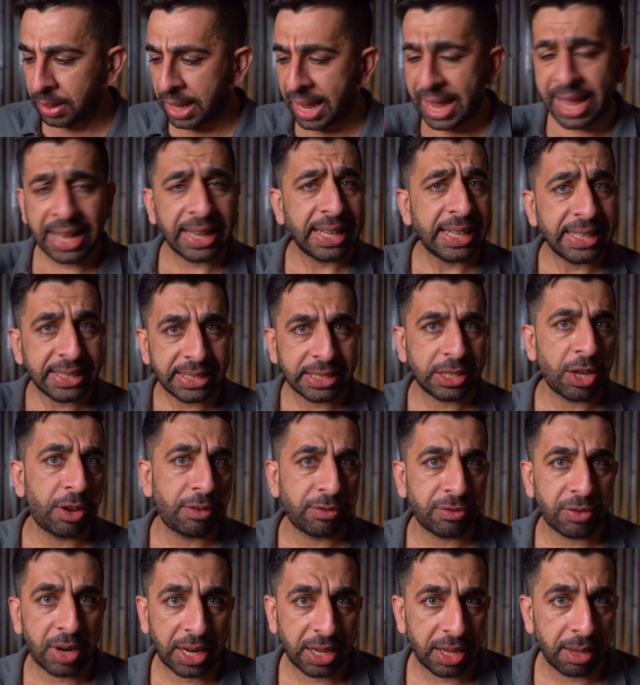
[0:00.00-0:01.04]
a list
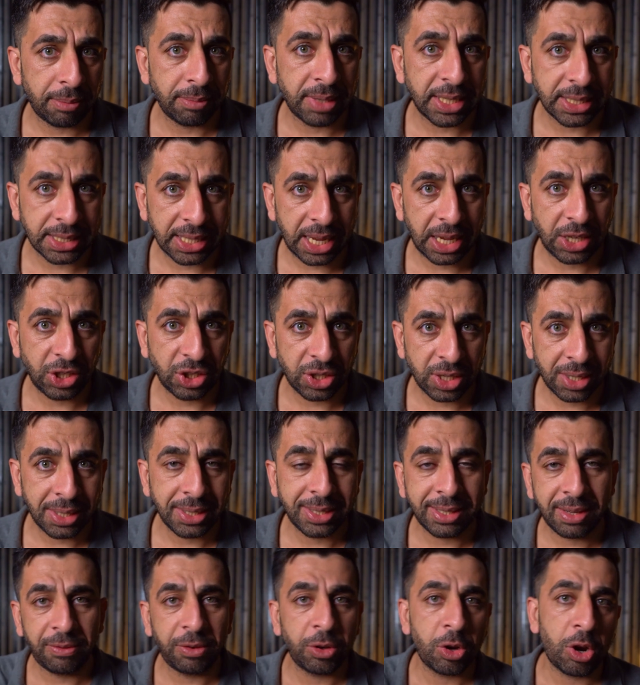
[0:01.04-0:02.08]
of
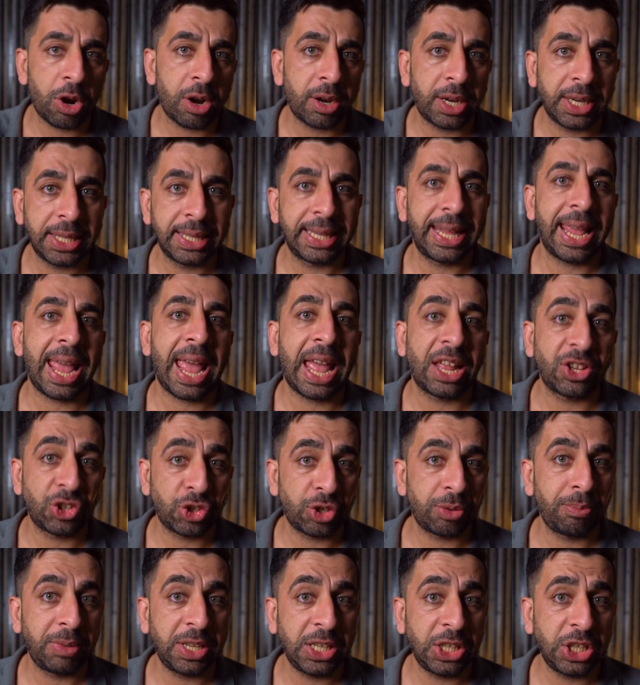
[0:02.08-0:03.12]
recommendations if you are in the
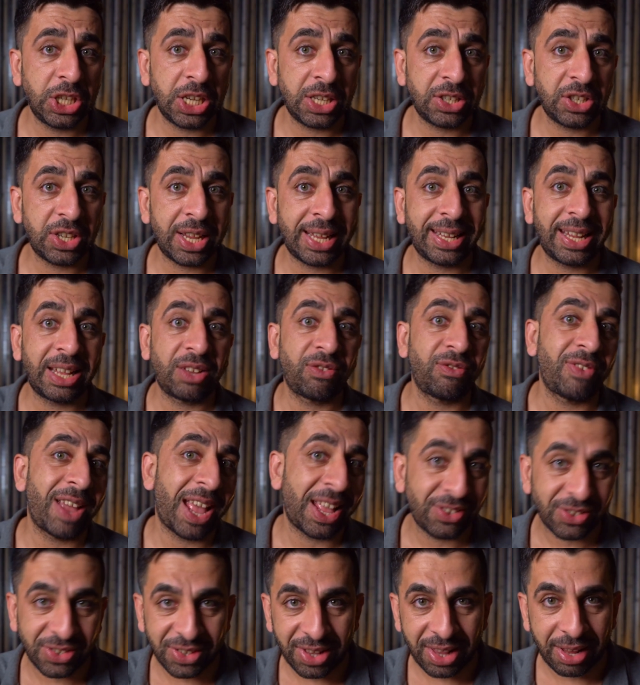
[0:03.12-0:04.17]
intermediate and
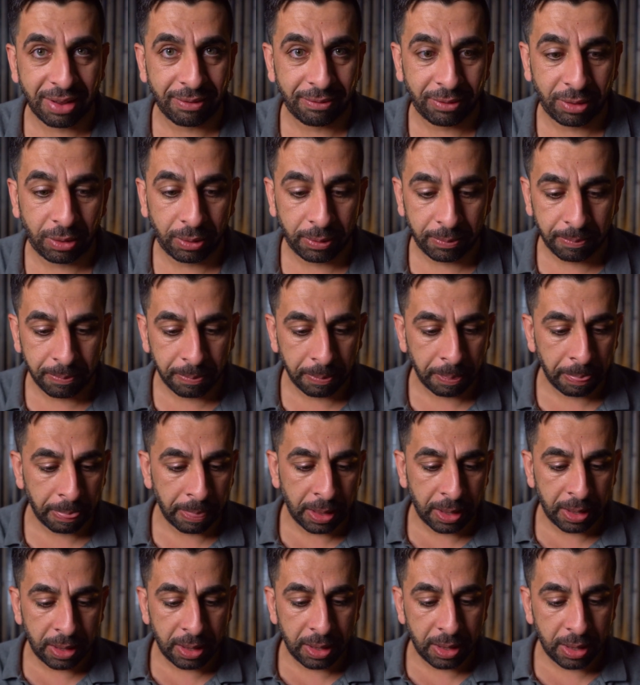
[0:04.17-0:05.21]
advanced level.
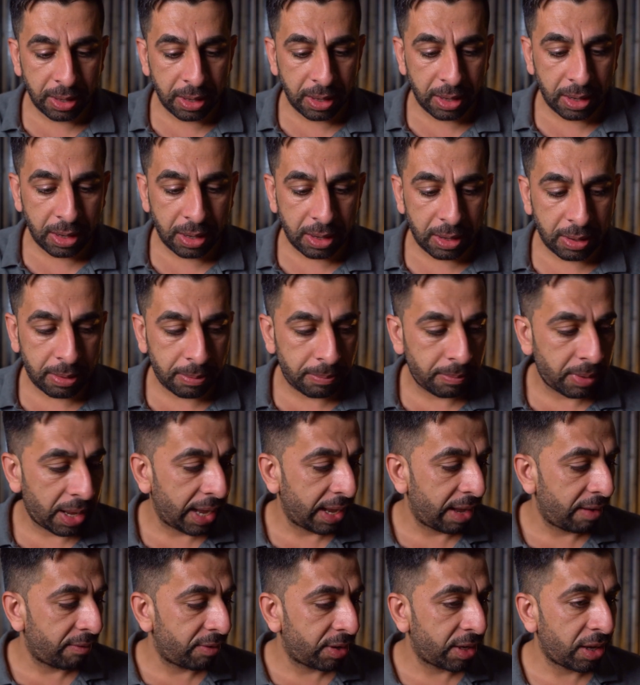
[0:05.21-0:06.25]
I
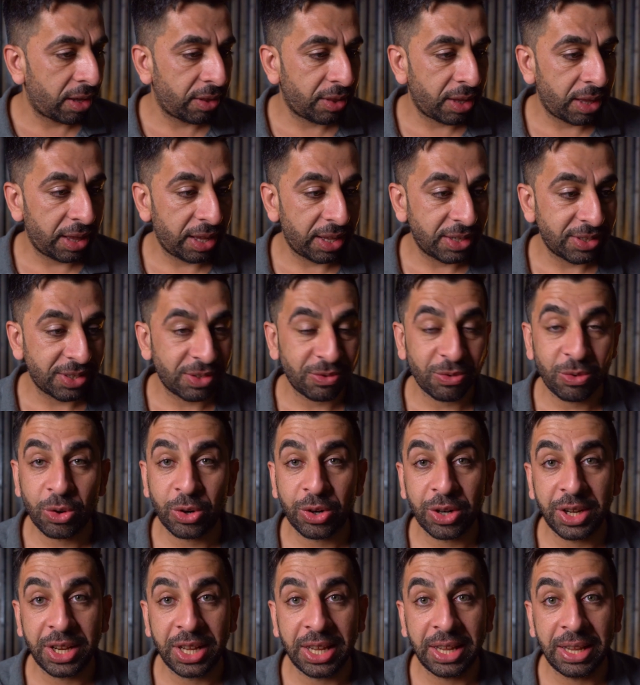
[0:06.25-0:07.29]
have another list
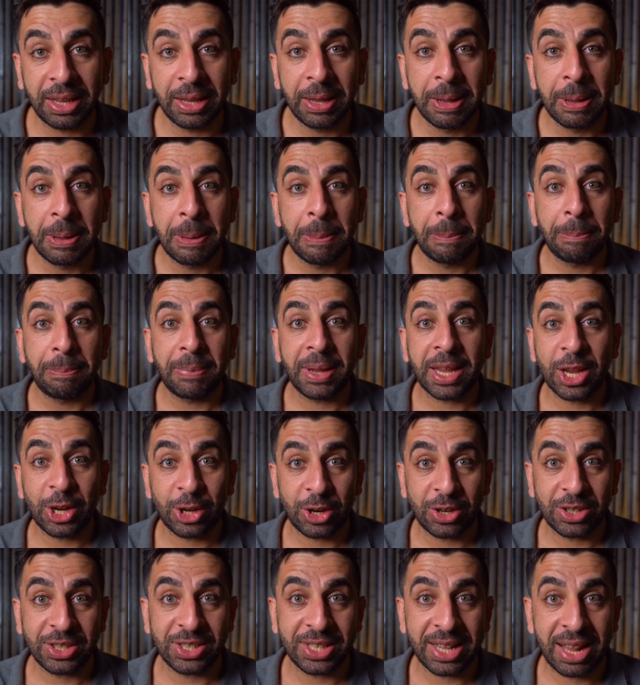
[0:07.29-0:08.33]
for the
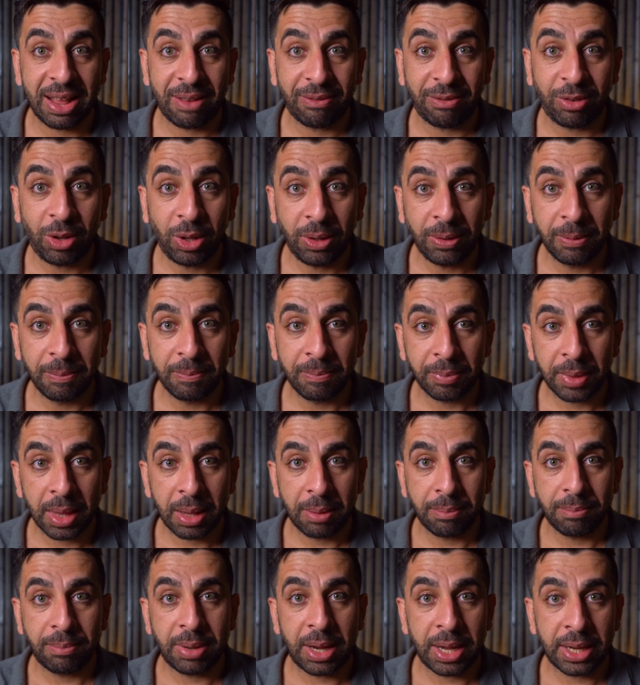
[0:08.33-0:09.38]
beginners level,
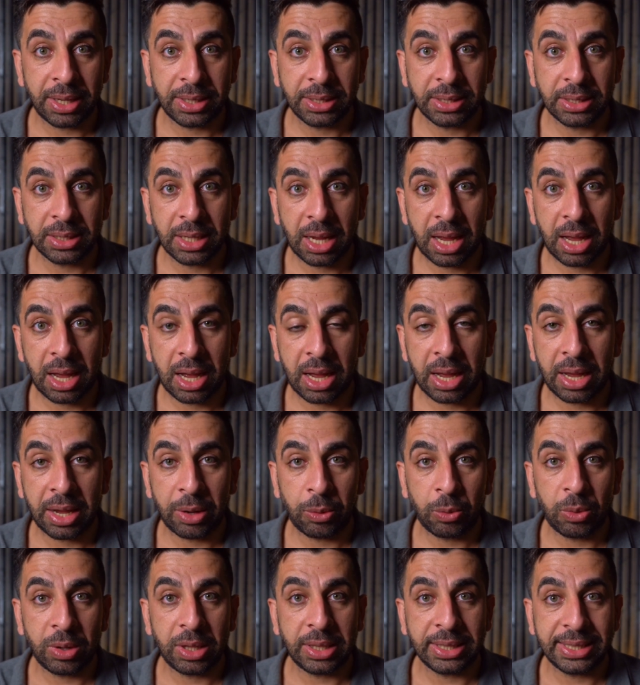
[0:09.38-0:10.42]
but I
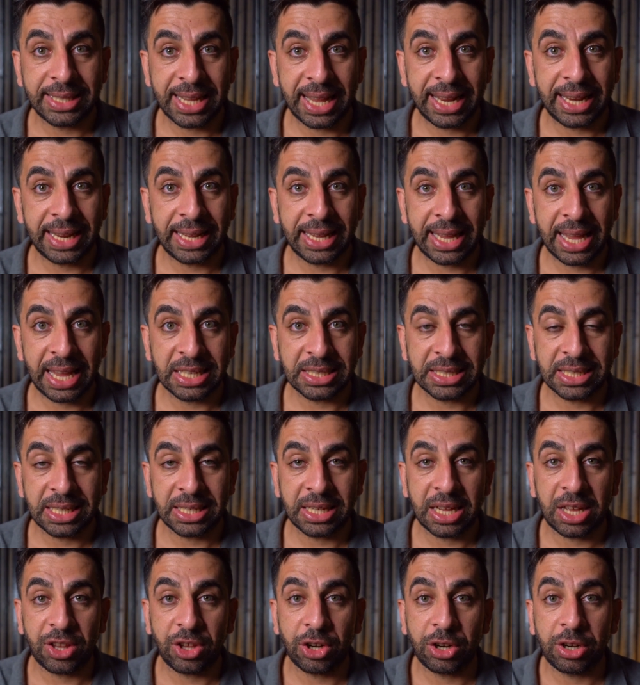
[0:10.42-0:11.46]
will dedicate
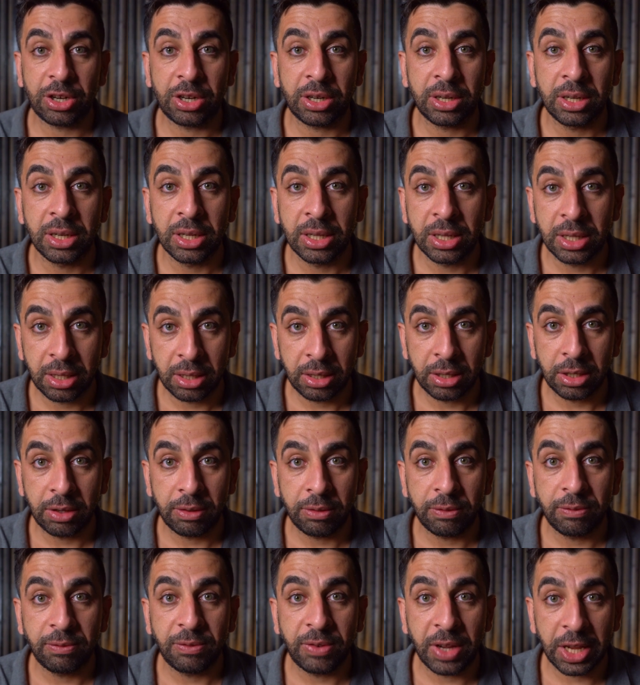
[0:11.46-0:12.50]
another
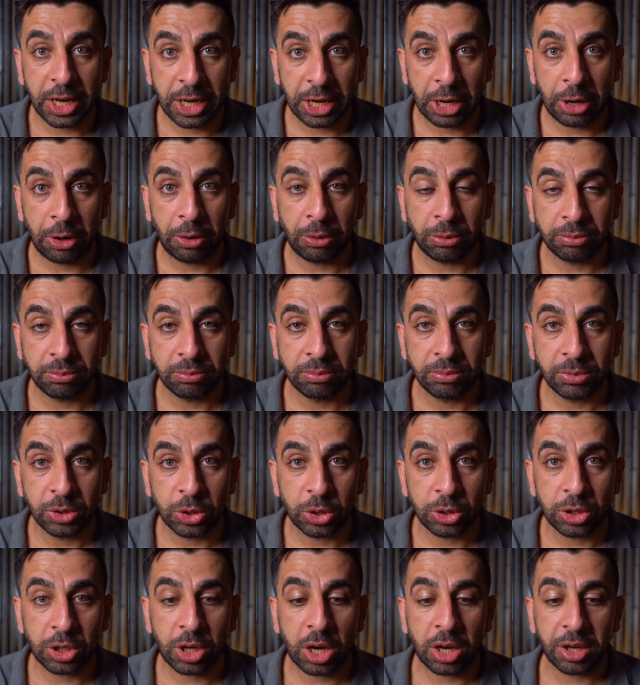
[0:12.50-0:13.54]
video
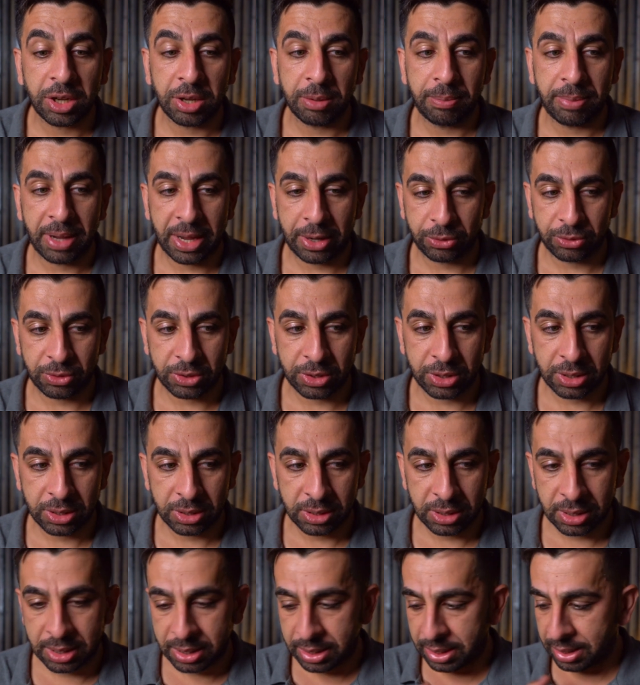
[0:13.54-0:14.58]
to talk about
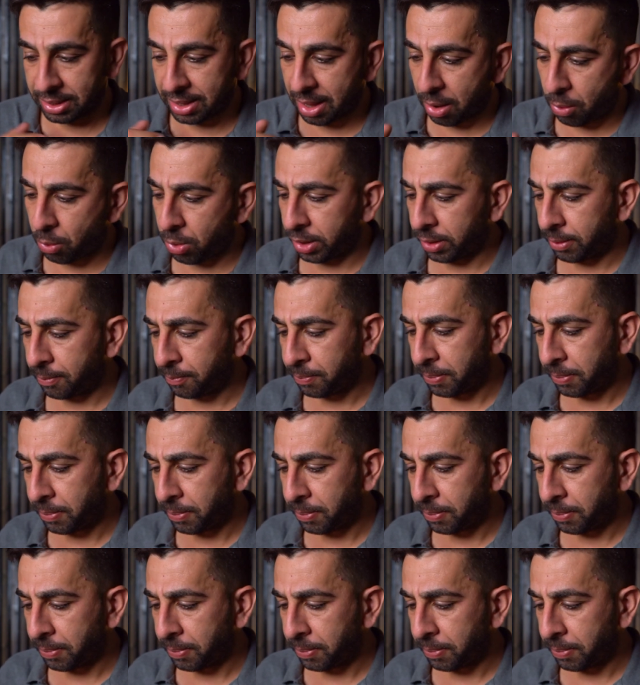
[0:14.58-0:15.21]
that one.